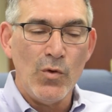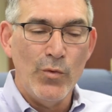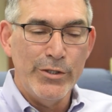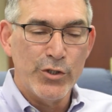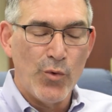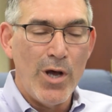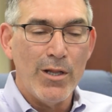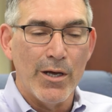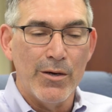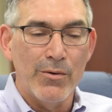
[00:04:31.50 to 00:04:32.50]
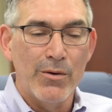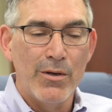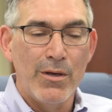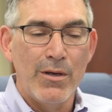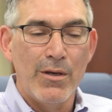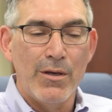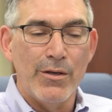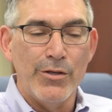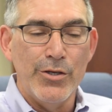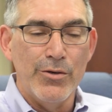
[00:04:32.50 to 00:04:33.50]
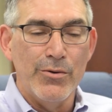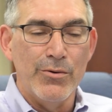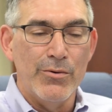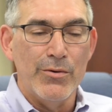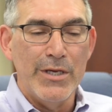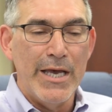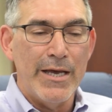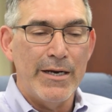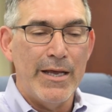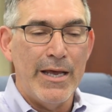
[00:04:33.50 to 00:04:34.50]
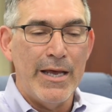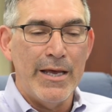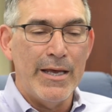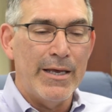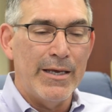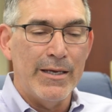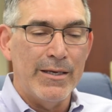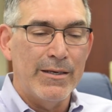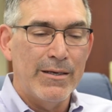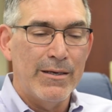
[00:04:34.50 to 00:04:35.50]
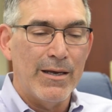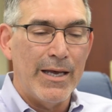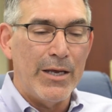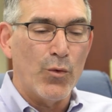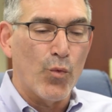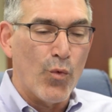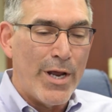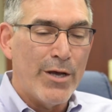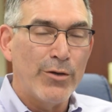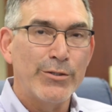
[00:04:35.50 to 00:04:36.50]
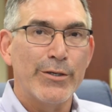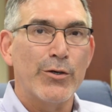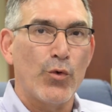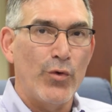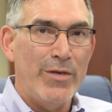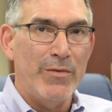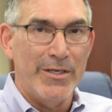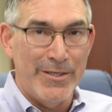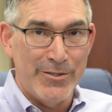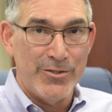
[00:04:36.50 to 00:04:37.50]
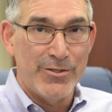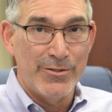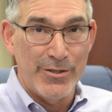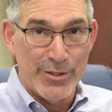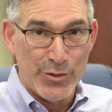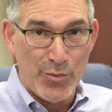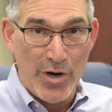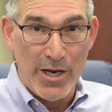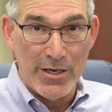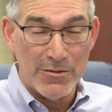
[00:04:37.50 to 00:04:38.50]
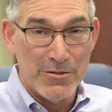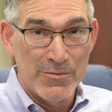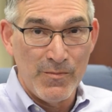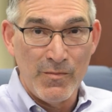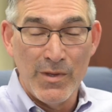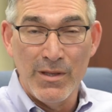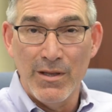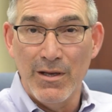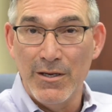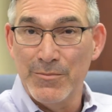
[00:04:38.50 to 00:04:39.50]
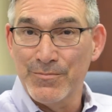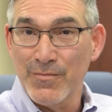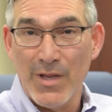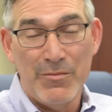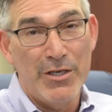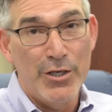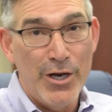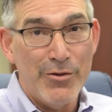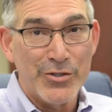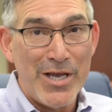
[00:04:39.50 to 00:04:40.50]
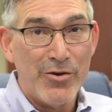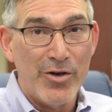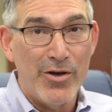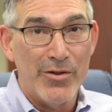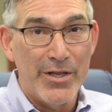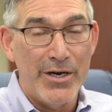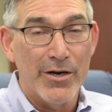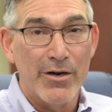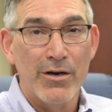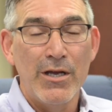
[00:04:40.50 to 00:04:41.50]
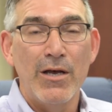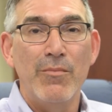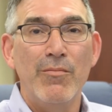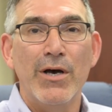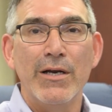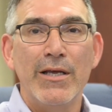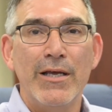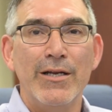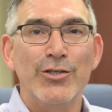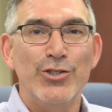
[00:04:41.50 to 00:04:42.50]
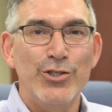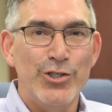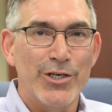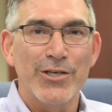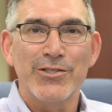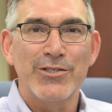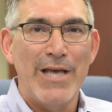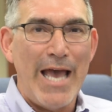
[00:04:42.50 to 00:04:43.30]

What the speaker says: When you swallow, you get a round creaminess to this product. I mean, there's alcohol there, but it is just